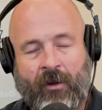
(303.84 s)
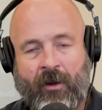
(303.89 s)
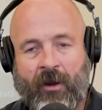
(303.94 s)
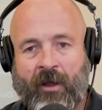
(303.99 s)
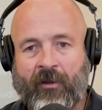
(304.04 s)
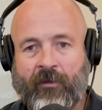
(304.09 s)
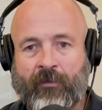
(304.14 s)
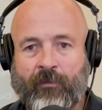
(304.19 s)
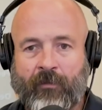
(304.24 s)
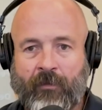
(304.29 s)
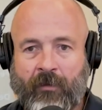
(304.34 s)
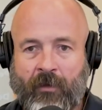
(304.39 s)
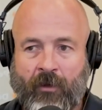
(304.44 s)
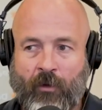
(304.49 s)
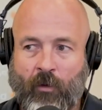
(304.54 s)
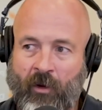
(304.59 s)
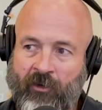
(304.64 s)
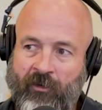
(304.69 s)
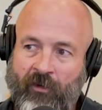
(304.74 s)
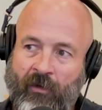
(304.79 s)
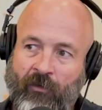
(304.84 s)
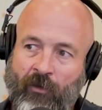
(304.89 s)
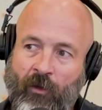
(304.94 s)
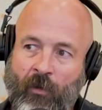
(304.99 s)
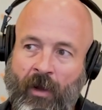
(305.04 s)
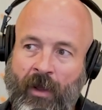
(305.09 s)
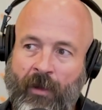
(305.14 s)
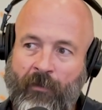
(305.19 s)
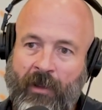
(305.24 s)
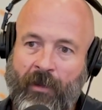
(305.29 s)
Can I ask a question of
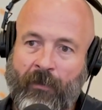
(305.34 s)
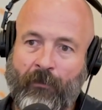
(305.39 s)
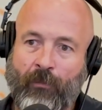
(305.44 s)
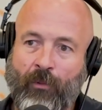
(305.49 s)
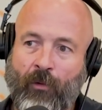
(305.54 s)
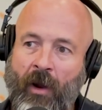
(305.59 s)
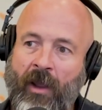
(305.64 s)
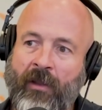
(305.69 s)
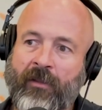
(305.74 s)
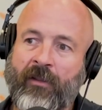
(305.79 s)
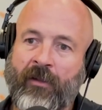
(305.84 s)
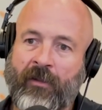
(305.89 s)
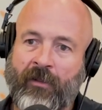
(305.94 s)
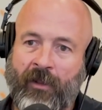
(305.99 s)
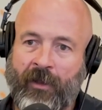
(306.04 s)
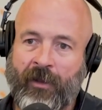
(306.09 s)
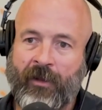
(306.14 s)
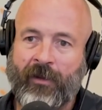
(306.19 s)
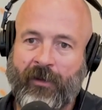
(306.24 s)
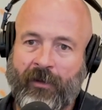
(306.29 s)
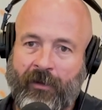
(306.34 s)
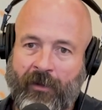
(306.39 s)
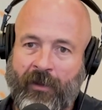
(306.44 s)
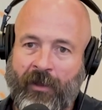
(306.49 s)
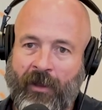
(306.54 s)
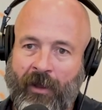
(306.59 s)
you, Amiee? Practically,